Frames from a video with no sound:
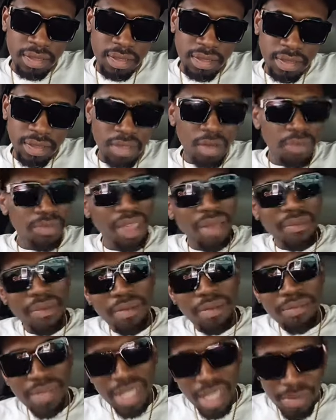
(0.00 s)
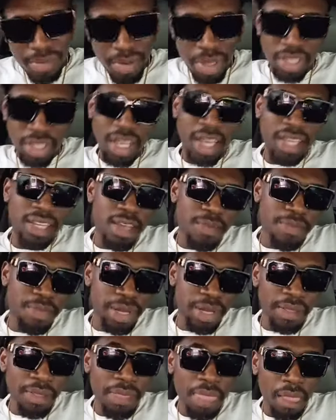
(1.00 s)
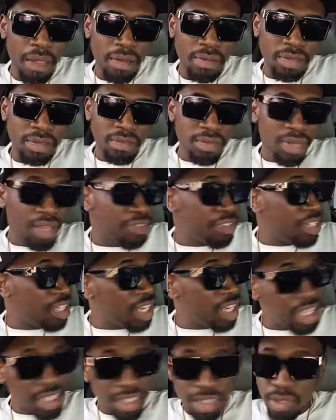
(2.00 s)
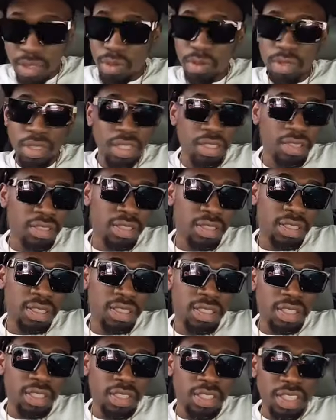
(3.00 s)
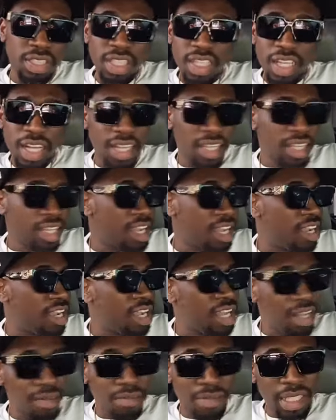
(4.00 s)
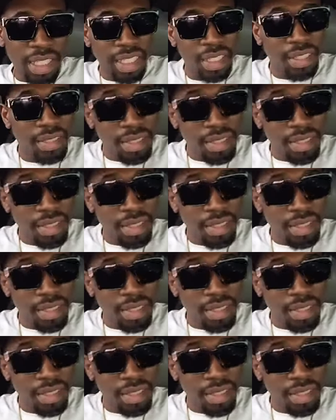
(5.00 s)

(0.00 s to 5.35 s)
Sometimes I'm midi pressure I depend. I have to go to studio, sing and carry harmony